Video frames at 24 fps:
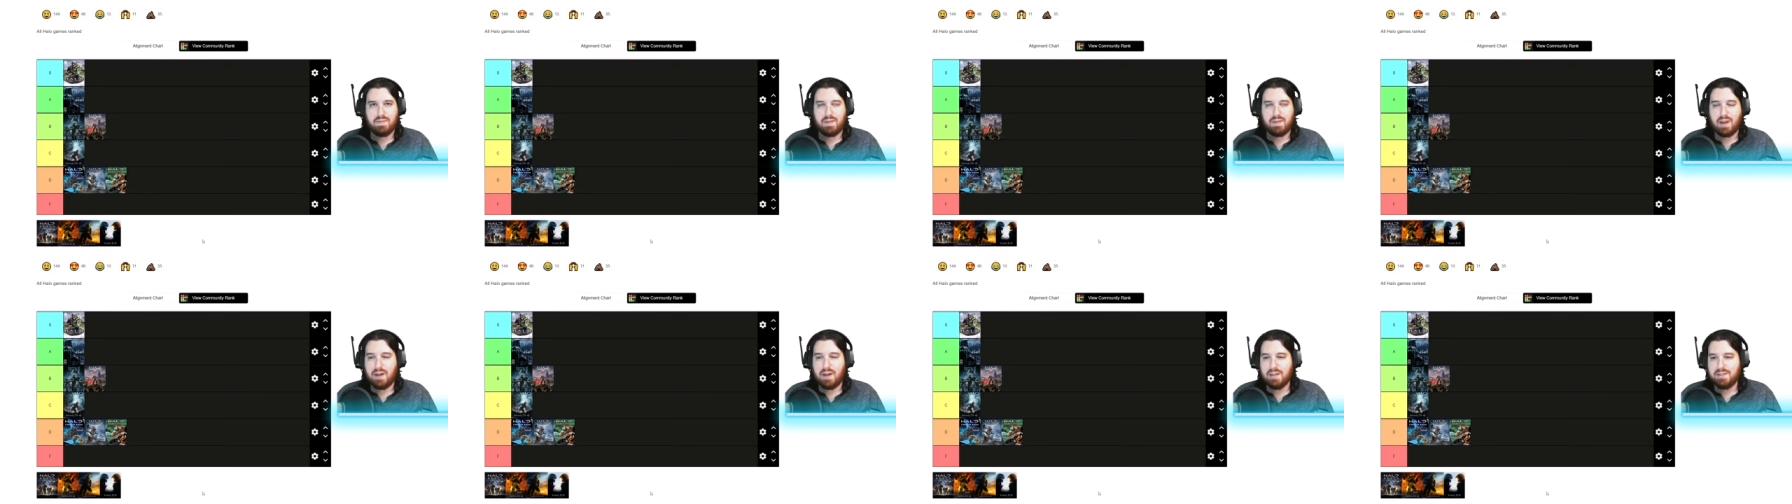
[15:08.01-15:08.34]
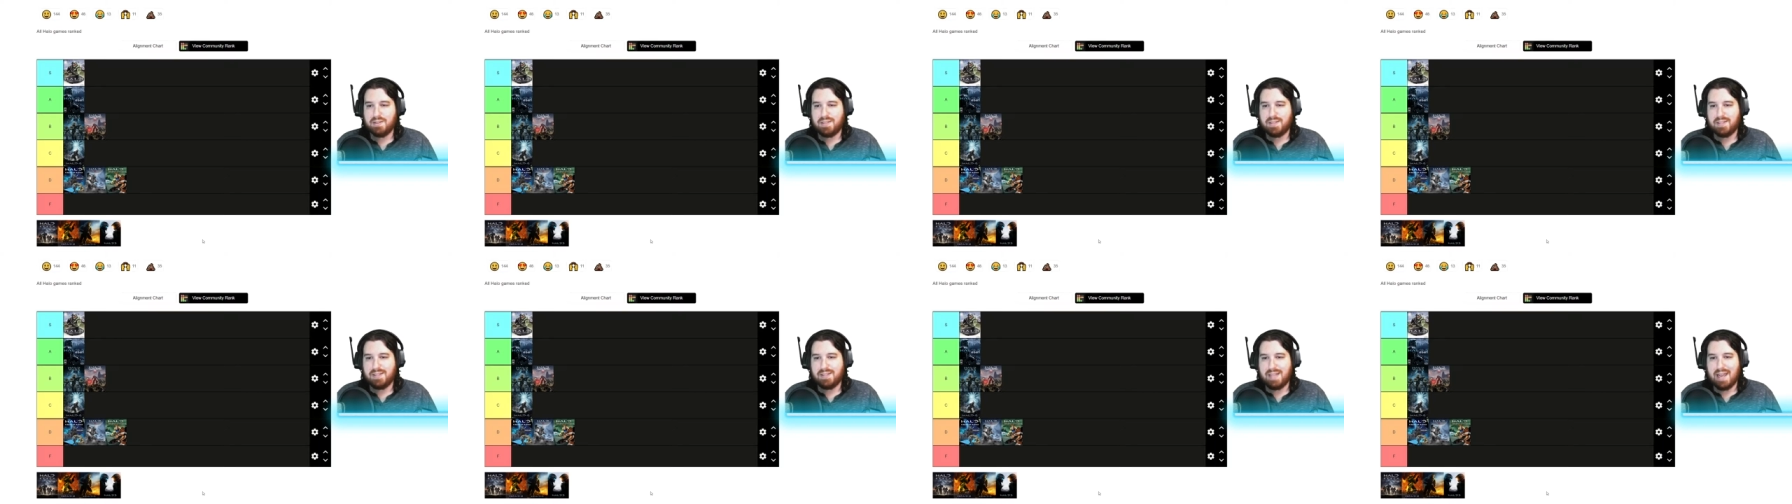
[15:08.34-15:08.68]

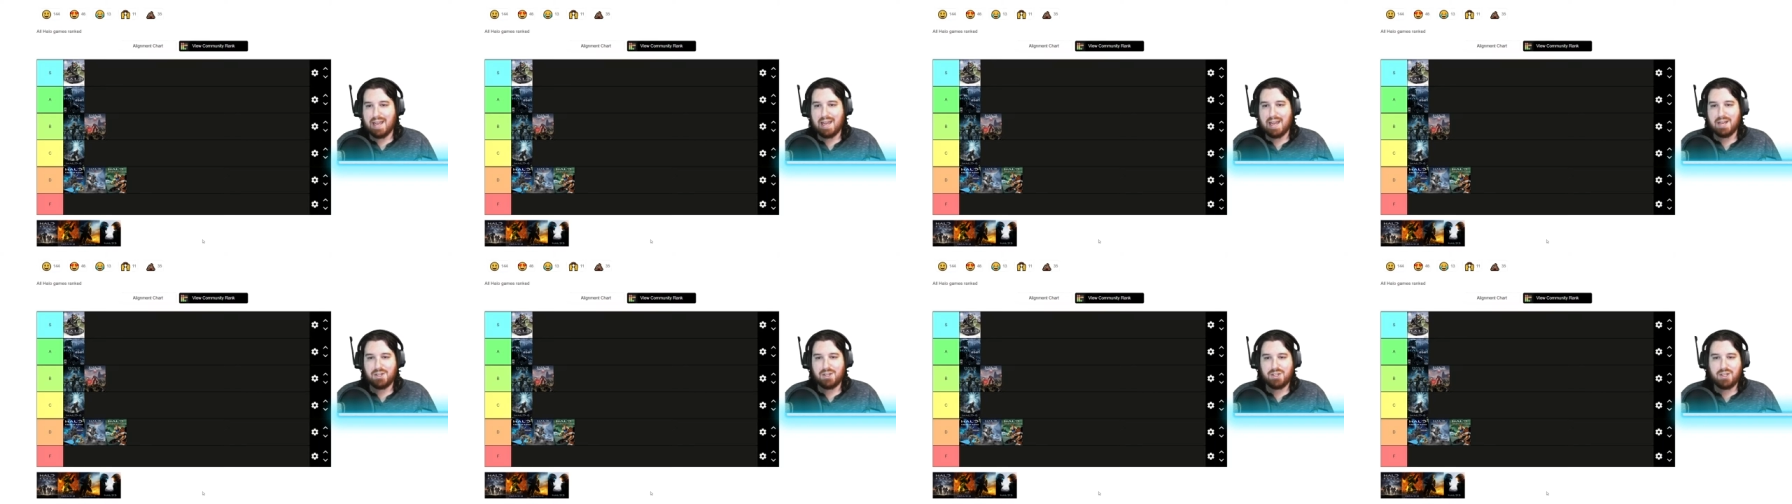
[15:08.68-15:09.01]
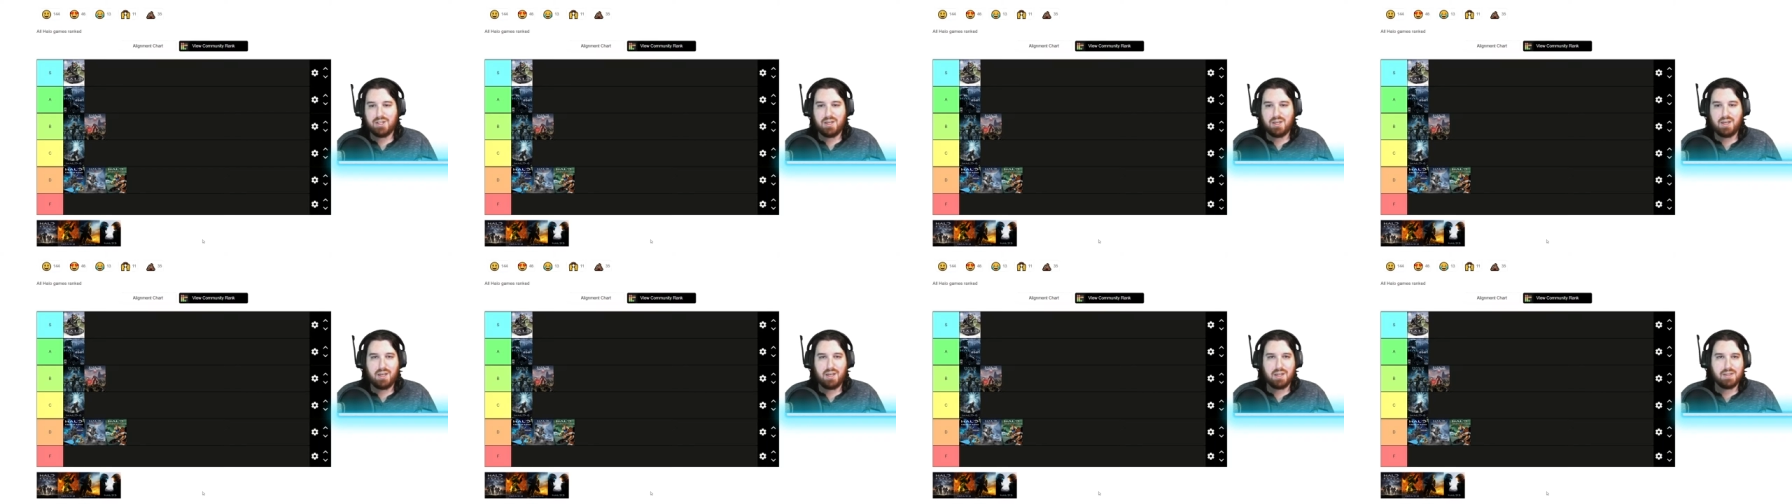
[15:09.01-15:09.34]
constant
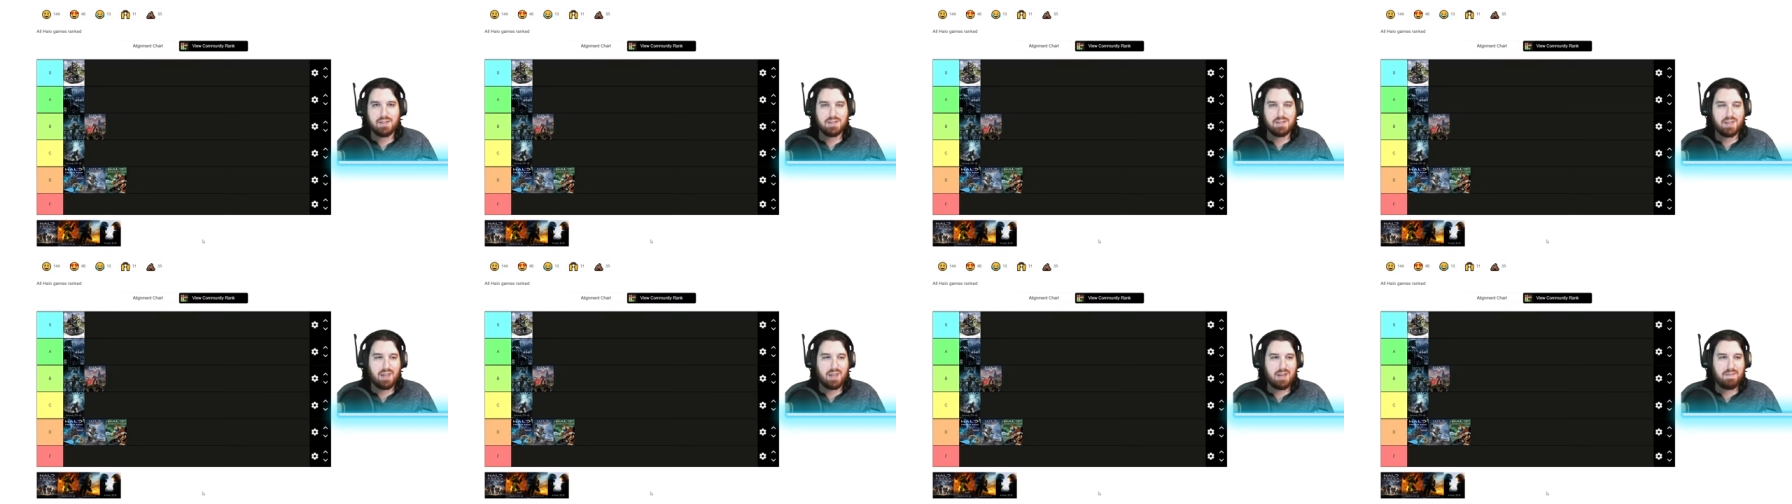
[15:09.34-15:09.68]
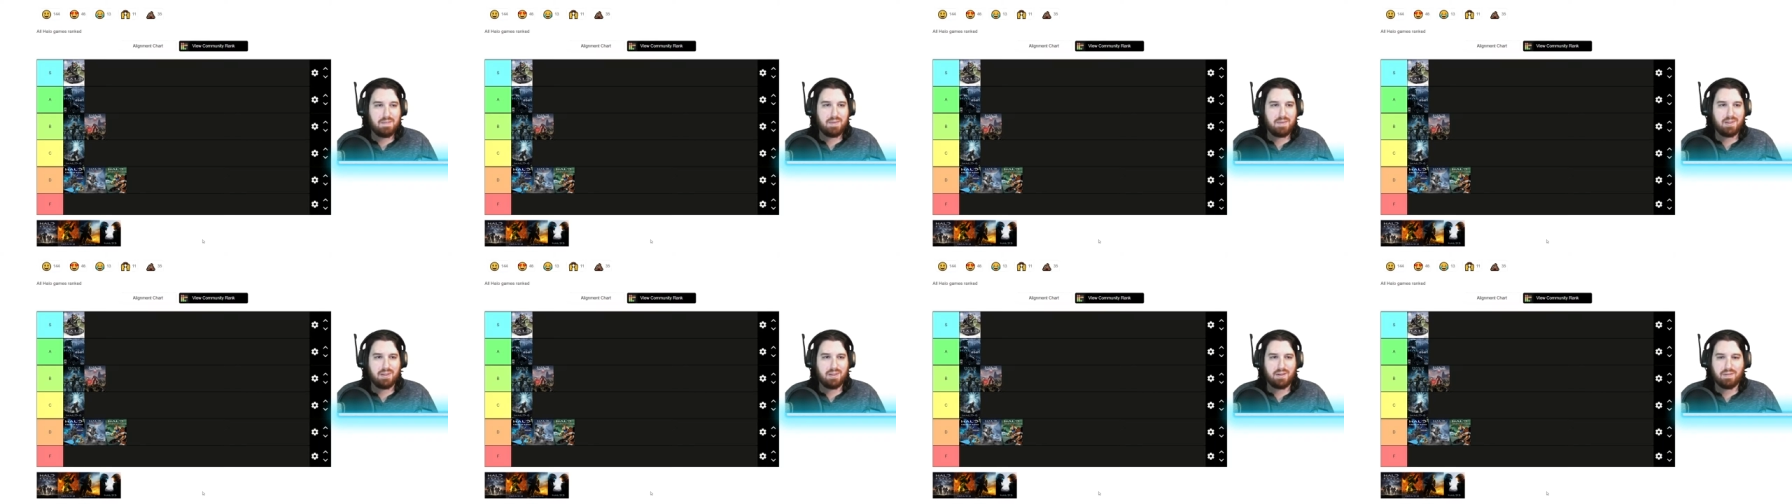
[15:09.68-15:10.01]
dashing and
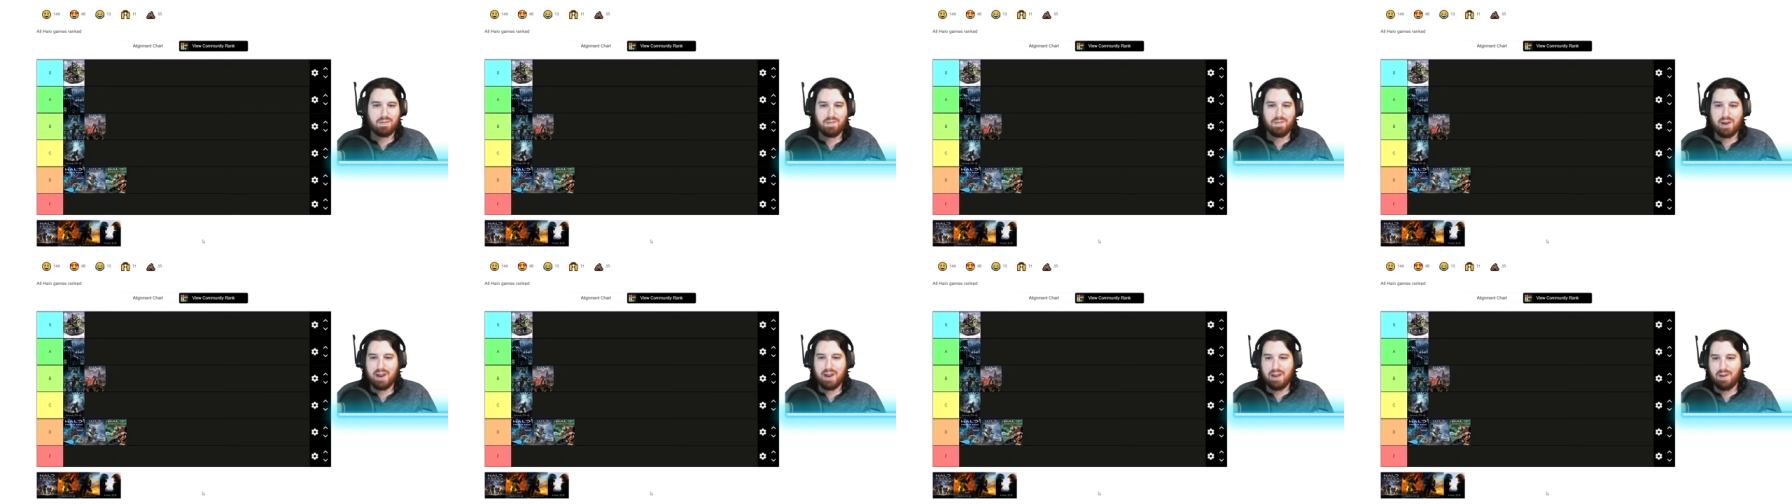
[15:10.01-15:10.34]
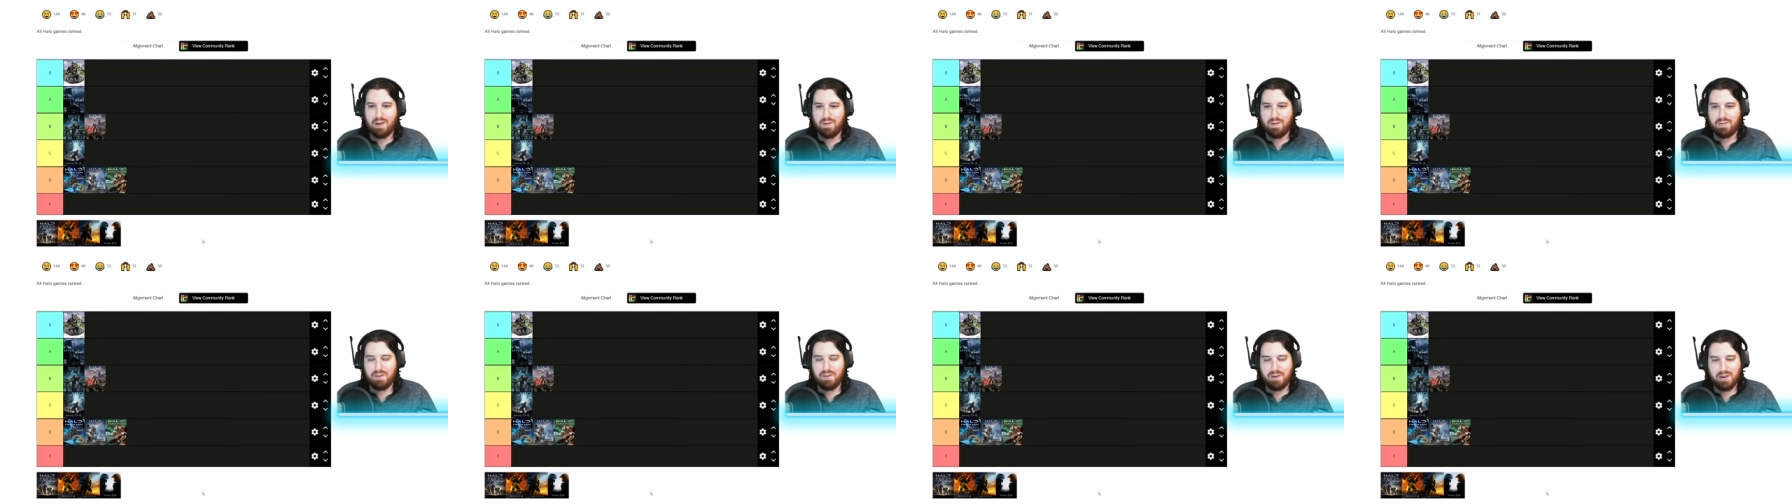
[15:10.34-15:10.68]
slamming the
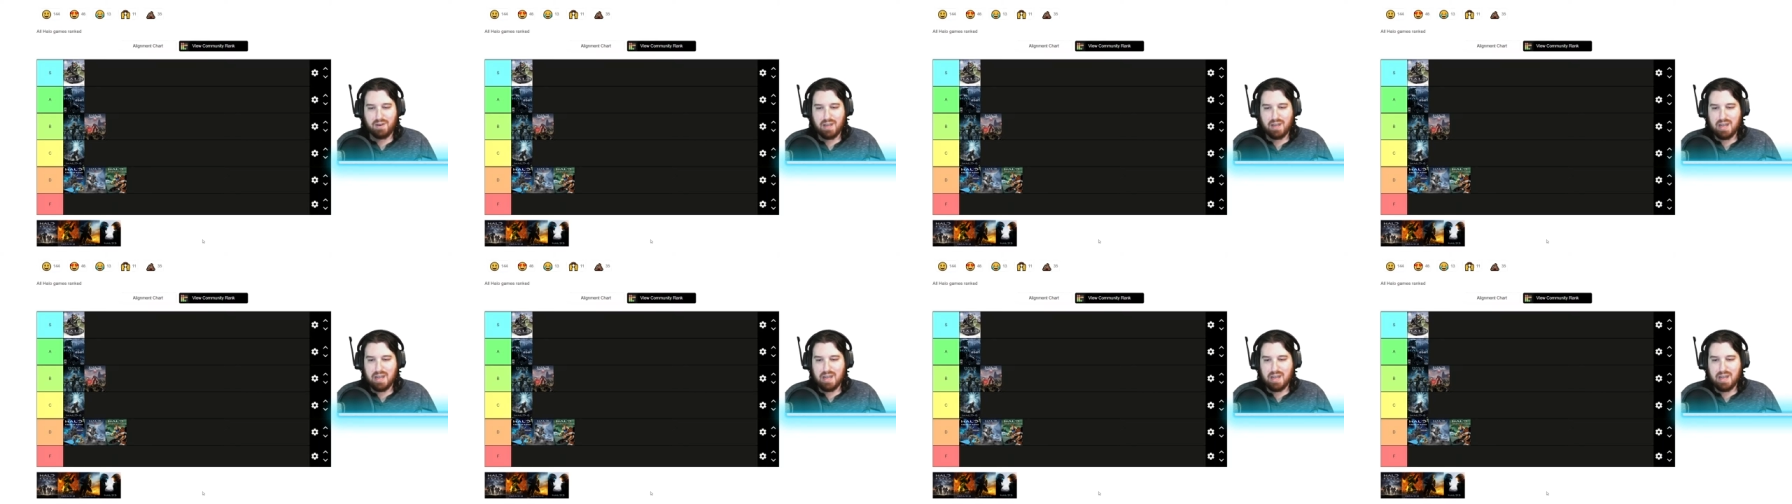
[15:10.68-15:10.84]
ground and